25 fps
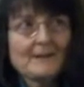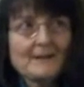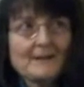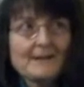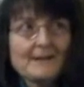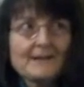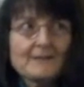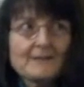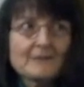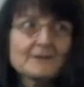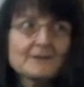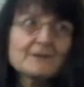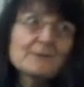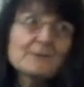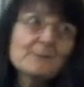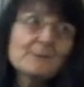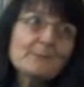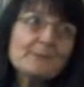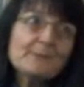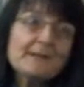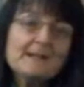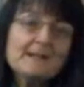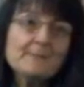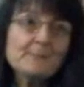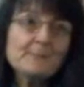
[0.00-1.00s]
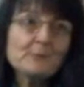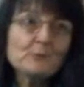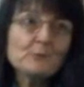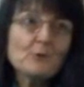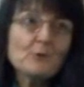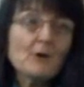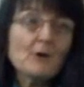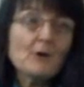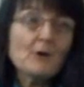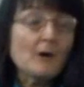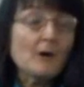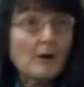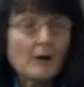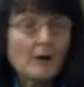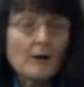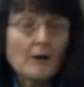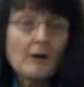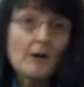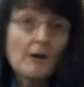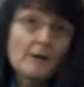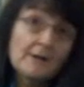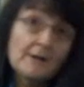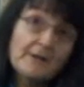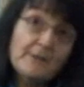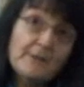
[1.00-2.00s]
how can people
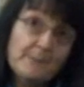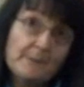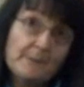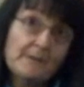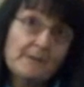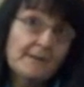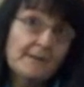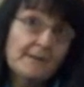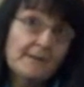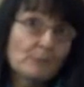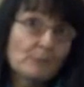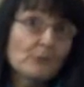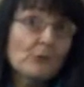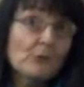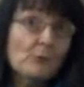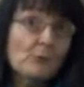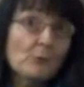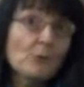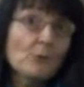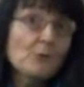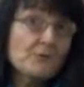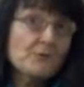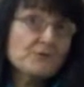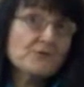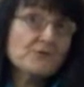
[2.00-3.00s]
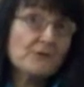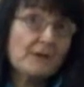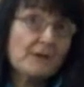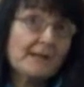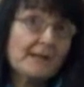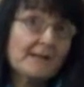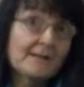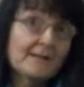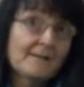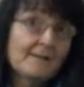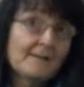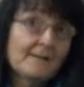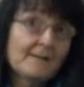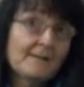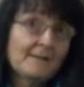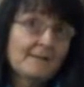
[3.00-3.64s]
occupying Wall Street